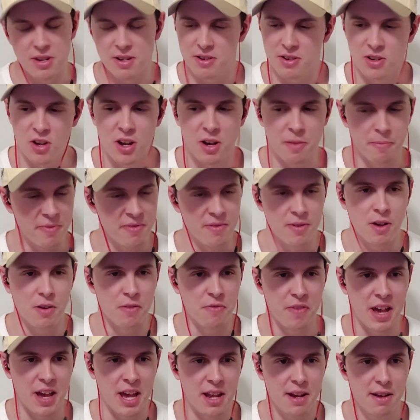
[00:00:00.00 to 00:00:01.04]
Not a
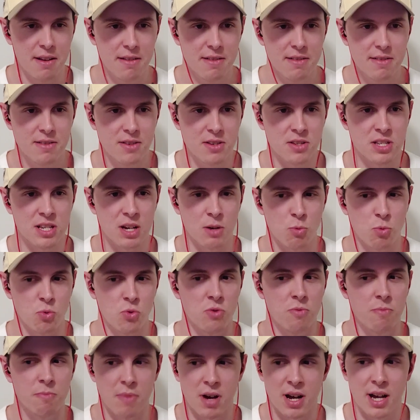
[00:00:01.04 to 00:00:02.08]
fan, because I
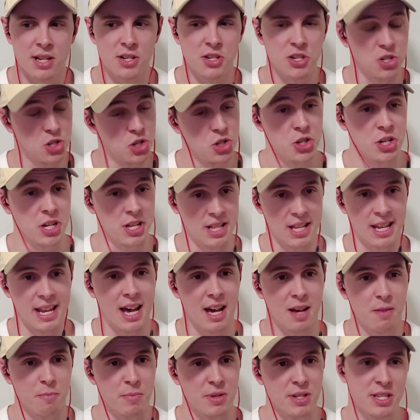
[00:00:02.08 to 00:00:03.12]
wouldn't mind just chilling
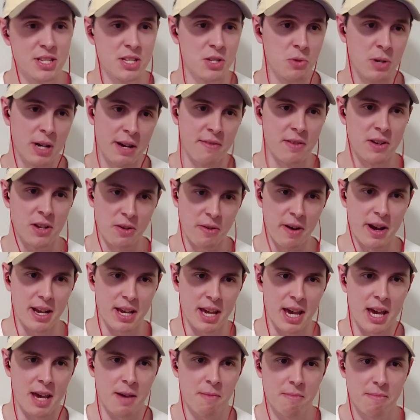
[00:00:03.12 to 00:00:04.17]
out but still having a great
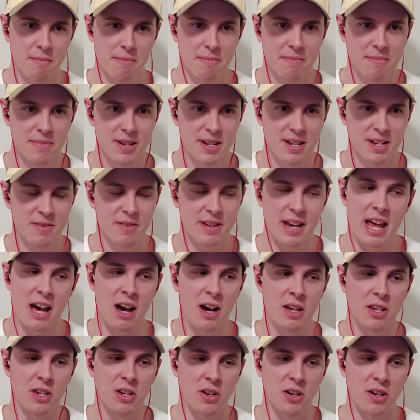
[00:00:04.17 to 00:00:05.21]
game. Now
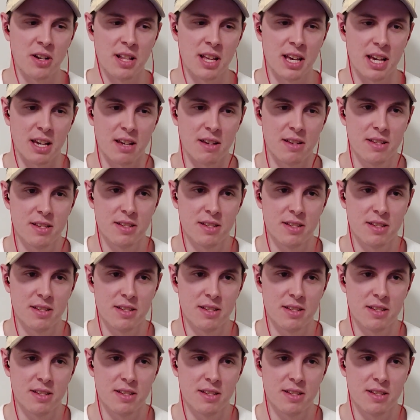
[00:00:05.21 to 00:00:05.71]
you gotta like.